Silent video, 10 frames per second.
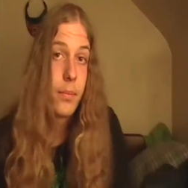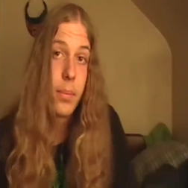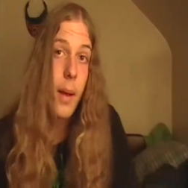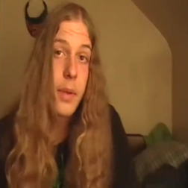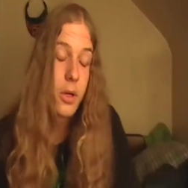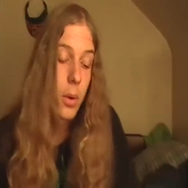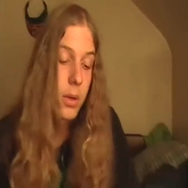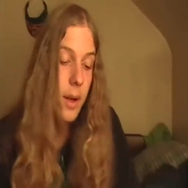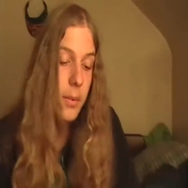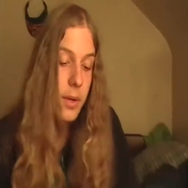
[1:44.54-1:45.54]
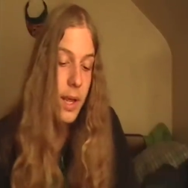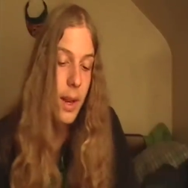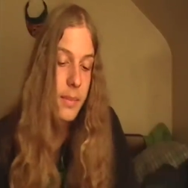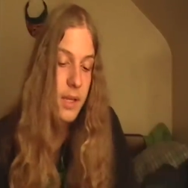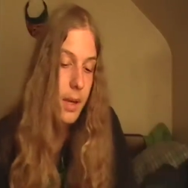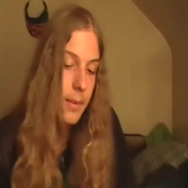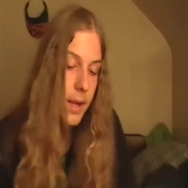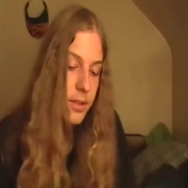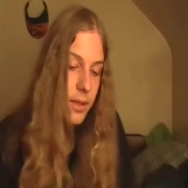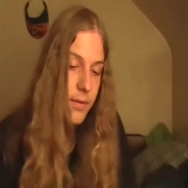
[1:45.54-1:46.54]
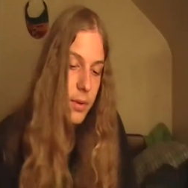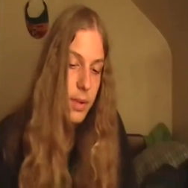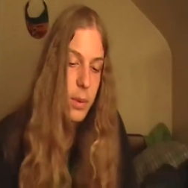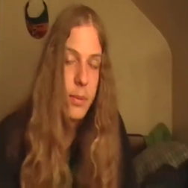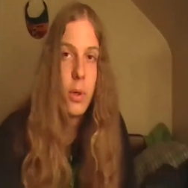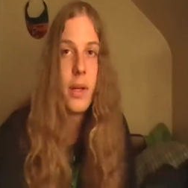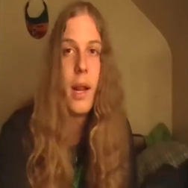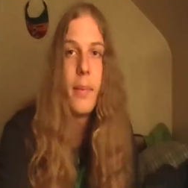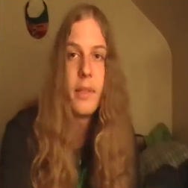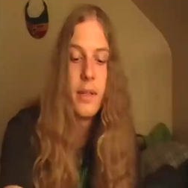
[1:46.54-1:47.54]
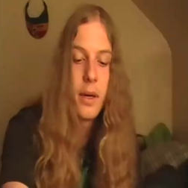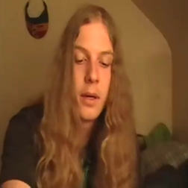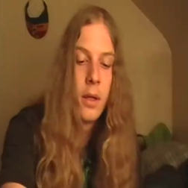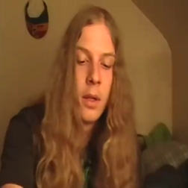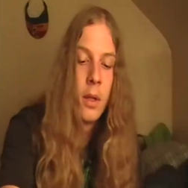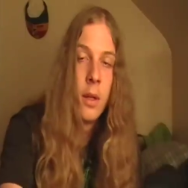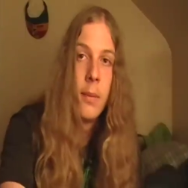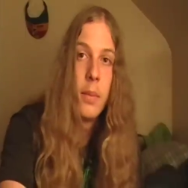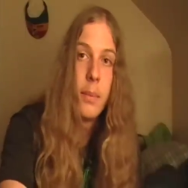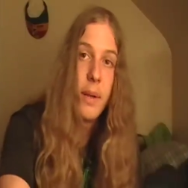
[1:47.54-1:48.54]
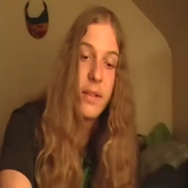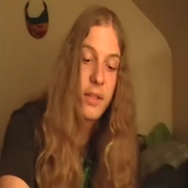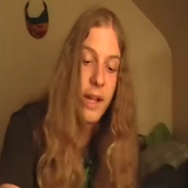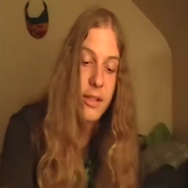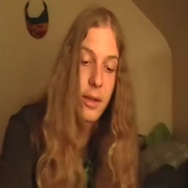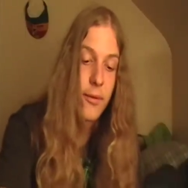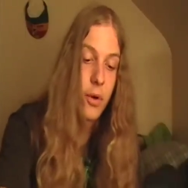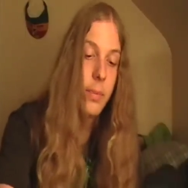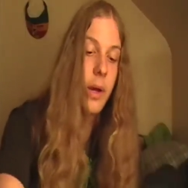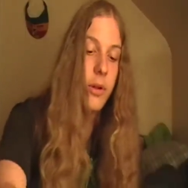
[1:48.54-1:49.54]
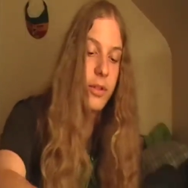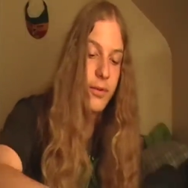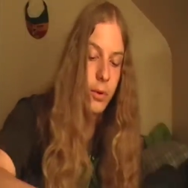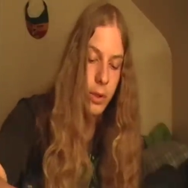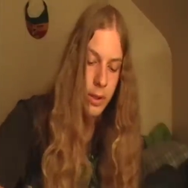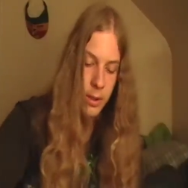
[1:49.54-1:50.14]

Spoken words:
Probably could hold a couple games, I imagine, if you really want to put games in there. But basically, that's what our front pouch is for.